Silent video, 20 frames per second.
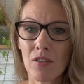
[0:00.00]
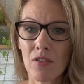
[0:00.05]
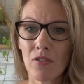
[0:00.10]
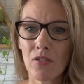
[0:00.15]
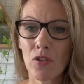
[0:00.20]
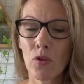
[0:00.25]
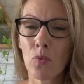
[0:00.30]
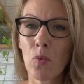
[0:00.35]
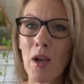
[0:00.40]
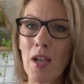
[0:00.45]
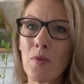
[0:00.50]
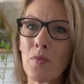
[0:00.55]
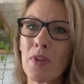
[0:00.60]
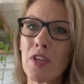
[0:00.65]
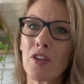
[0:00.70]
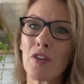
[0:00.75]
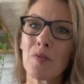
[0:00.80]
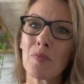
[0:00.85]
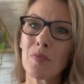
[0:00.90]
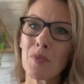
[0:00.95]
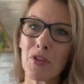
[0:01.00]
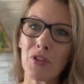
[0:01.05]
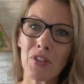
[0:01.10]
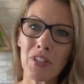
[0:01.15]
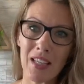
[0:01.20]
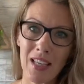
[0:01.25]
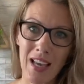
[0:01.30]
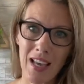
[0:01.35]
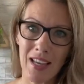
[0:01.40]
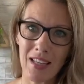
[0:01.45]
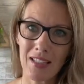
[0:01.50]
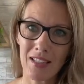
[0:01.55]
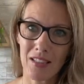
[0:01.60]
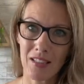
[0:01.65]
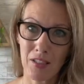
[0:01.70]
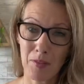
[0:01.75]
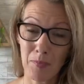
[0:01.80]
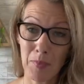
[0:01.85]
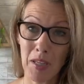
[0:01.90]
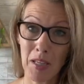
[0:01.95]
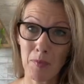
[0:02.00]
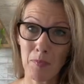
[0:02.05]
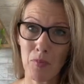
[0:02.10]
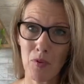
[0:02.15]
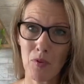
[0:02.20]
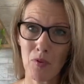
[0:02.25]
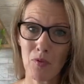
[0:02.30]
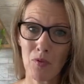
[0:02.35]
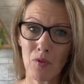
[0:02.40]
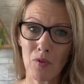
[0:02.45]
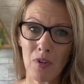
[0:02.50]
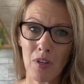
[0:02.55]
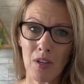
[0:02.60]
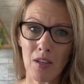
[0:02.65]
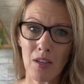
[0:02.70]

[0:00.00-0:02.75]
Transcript: the way we communicate to people